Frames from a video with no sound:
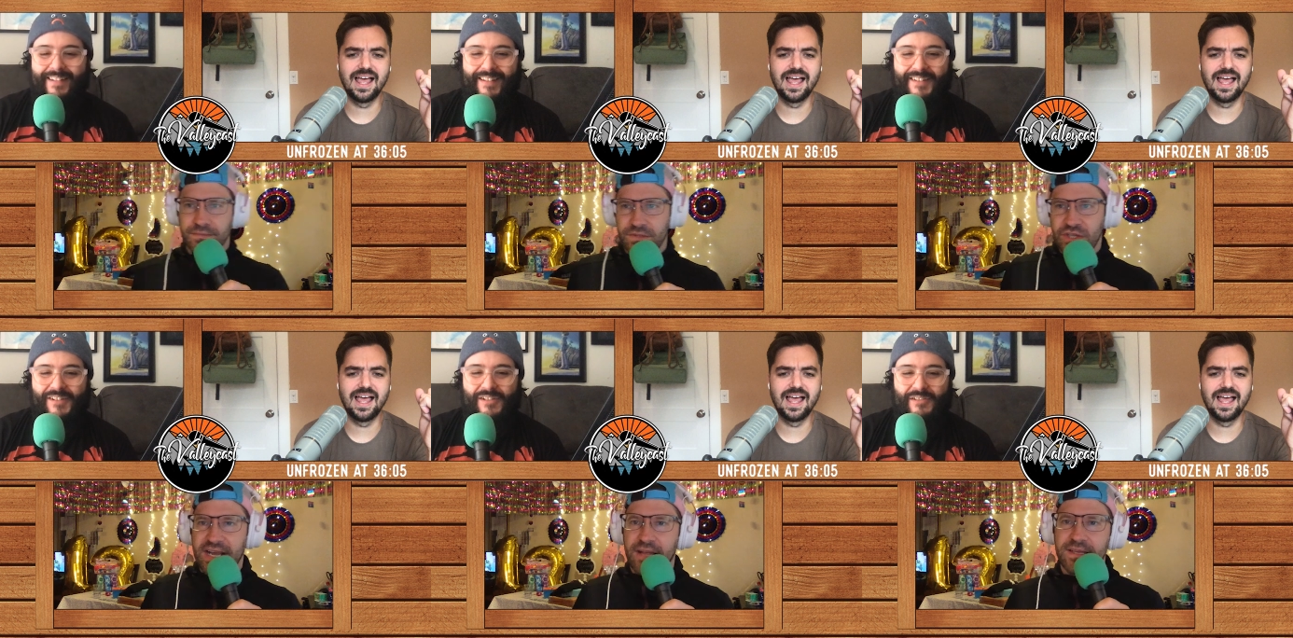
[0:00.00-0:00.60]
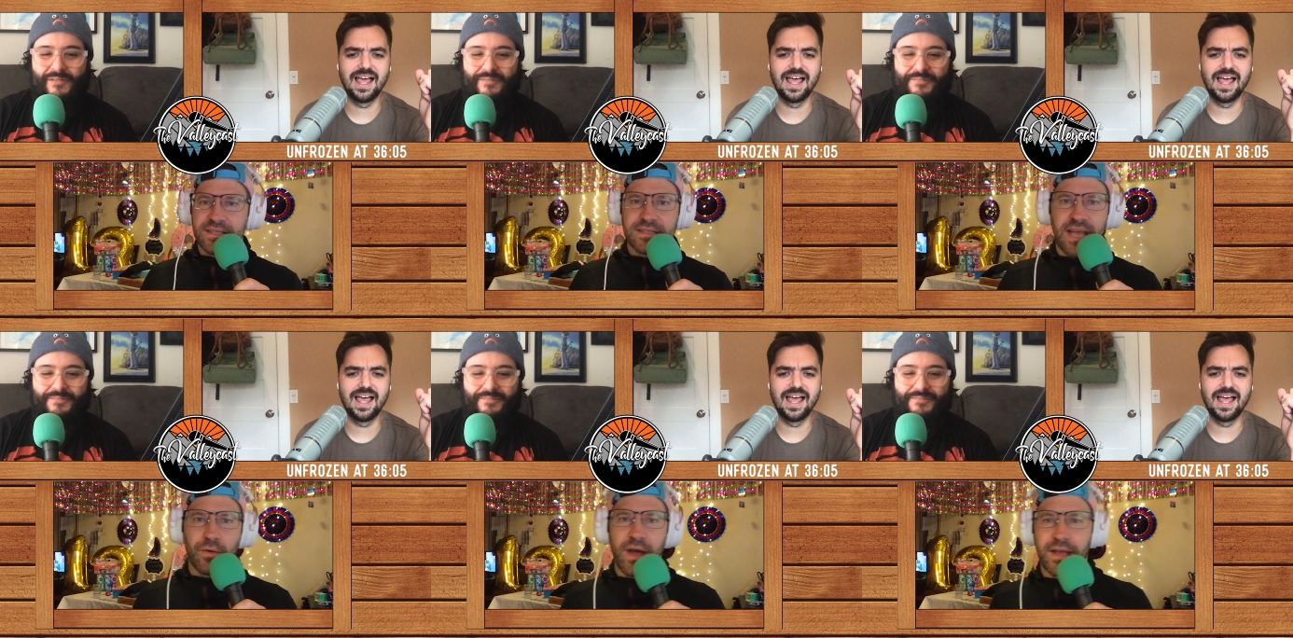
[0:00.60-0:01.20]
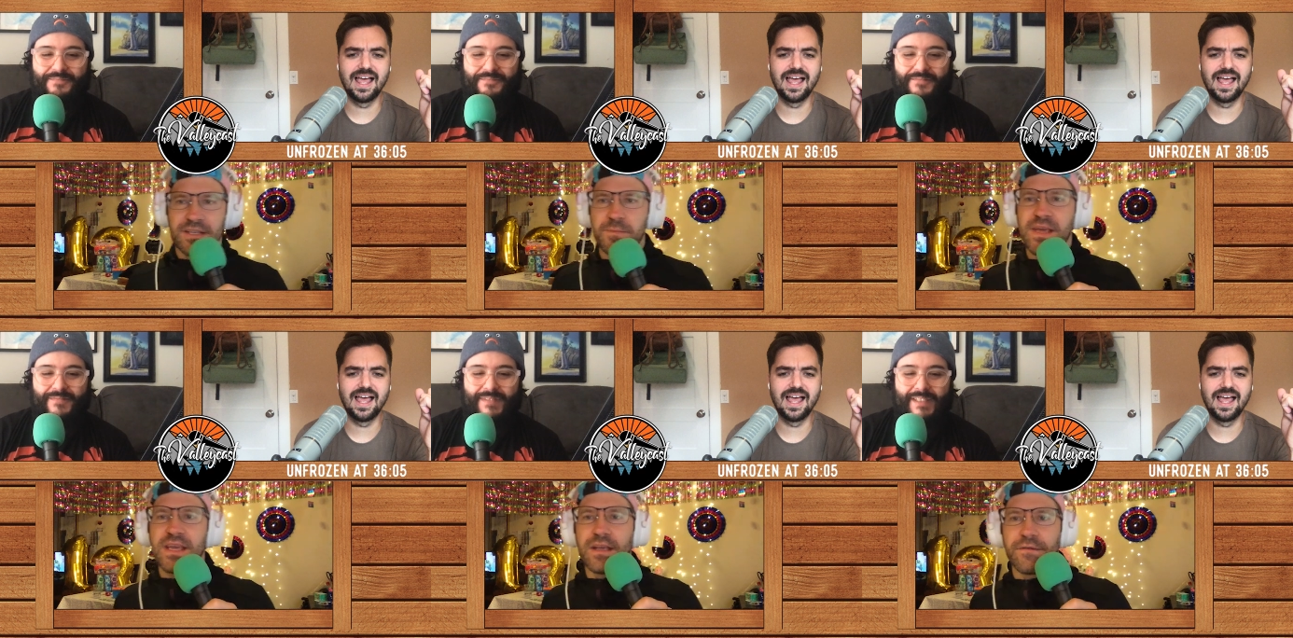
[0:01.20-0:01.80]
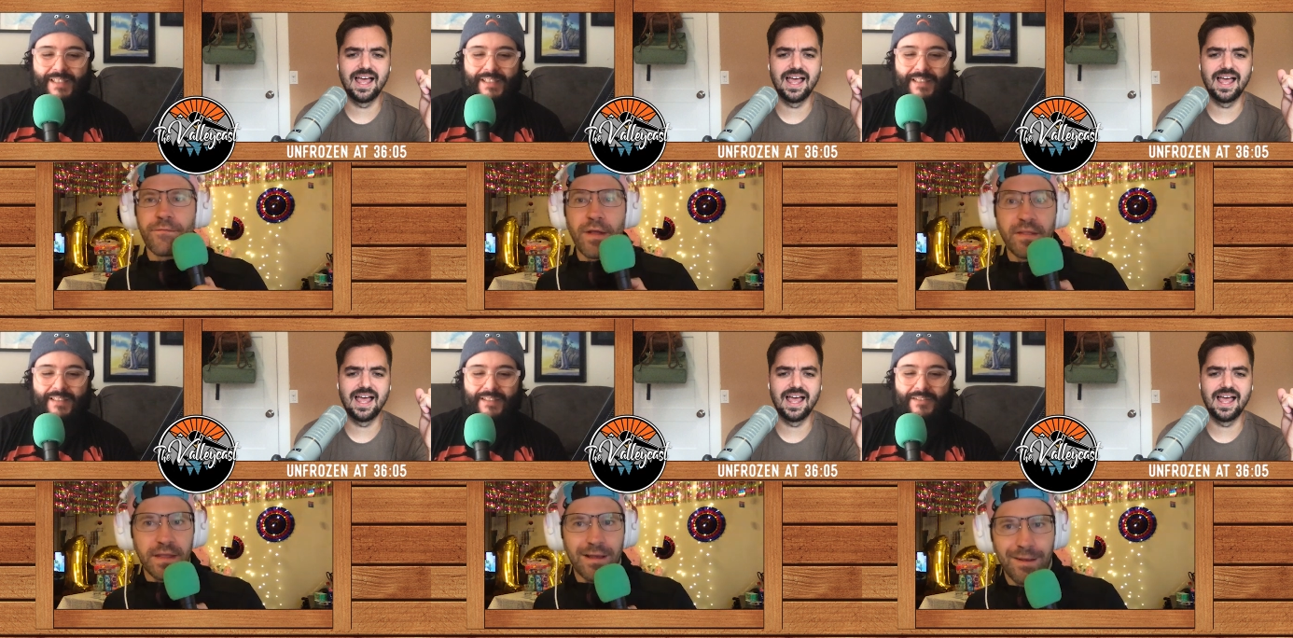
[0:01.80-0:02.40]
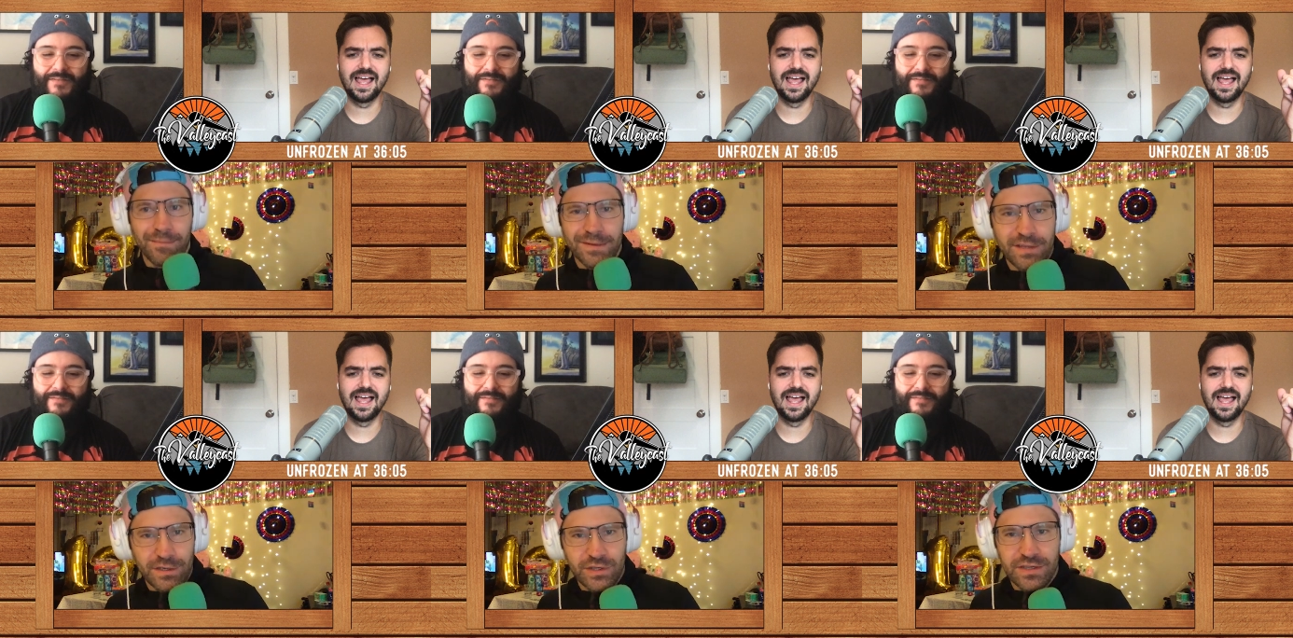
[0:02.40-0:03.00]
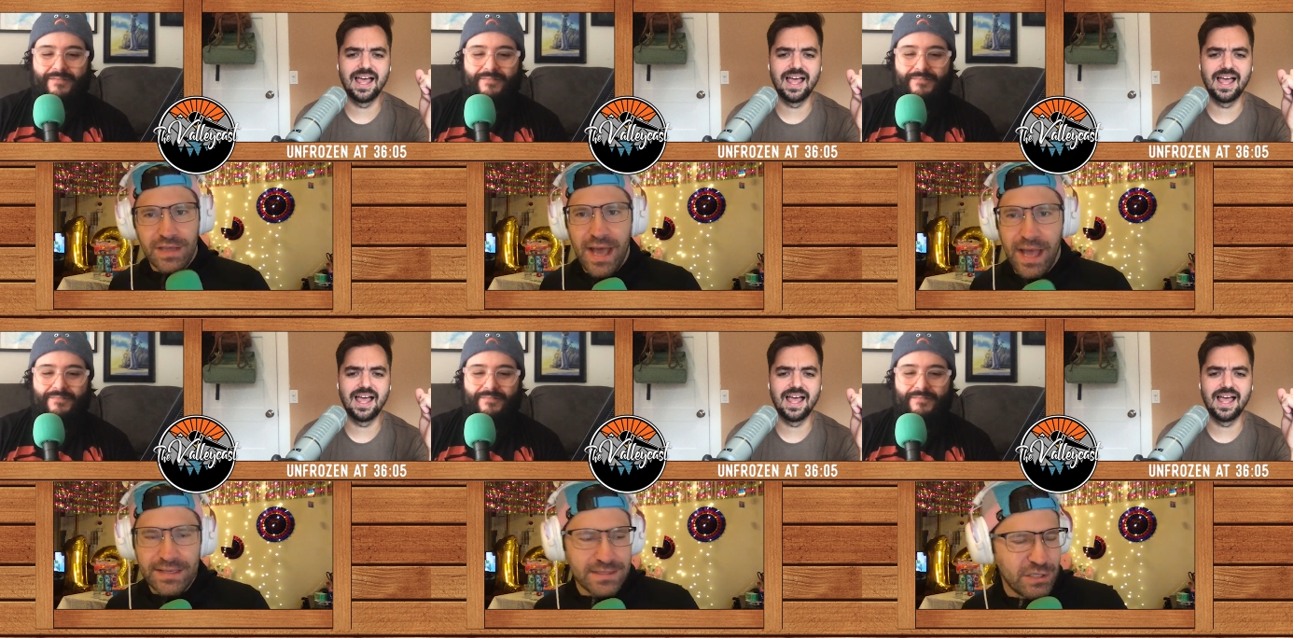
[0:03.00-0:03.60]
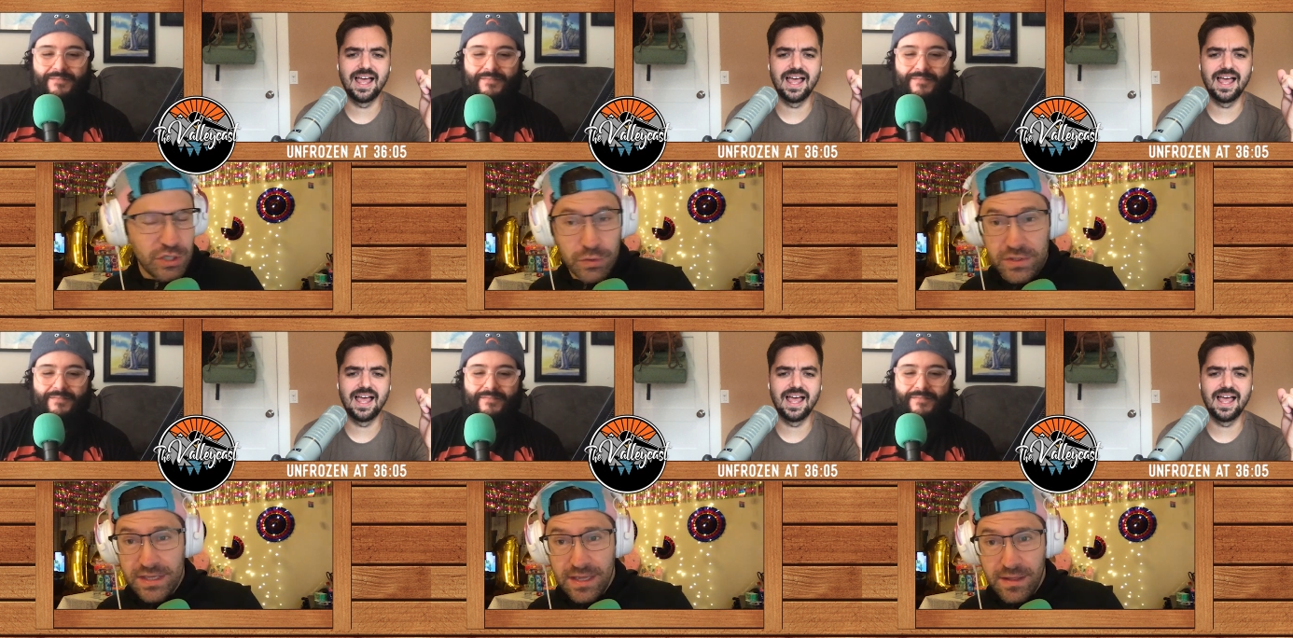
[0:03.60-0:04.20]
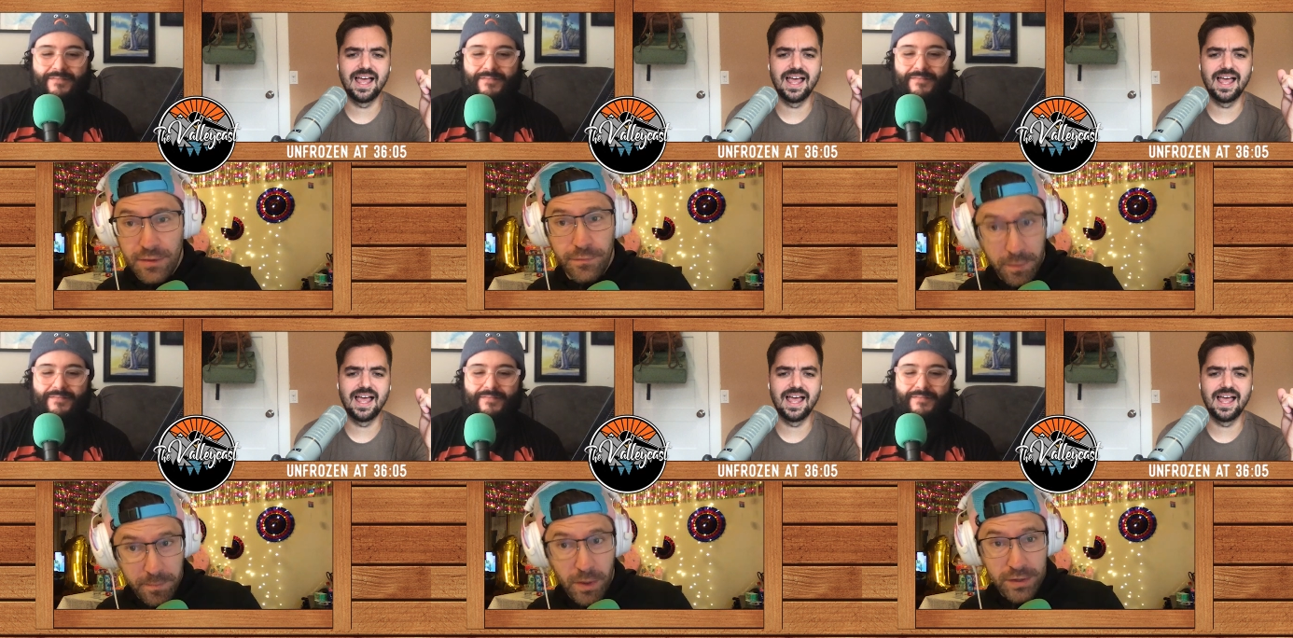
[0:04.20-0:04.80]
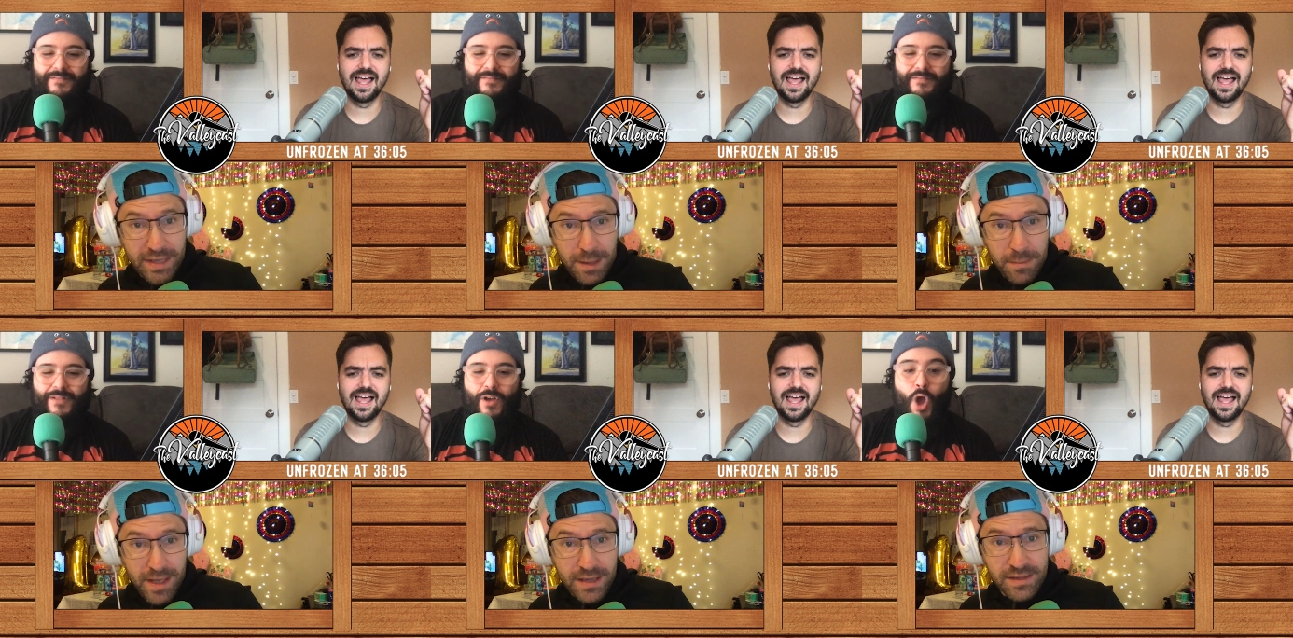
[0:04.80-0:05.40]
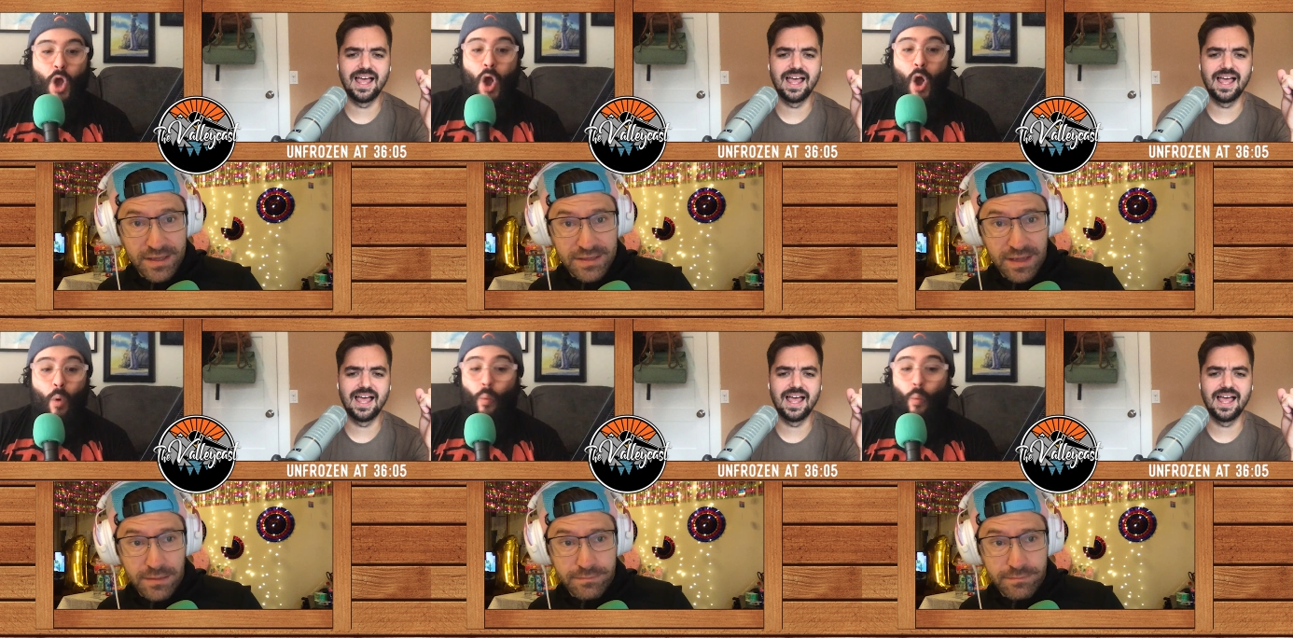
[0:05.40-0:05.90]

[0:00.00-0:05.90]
Speaker 1: Check out this segue. Speaking of friendly competition, guys, did you see that football came back last night?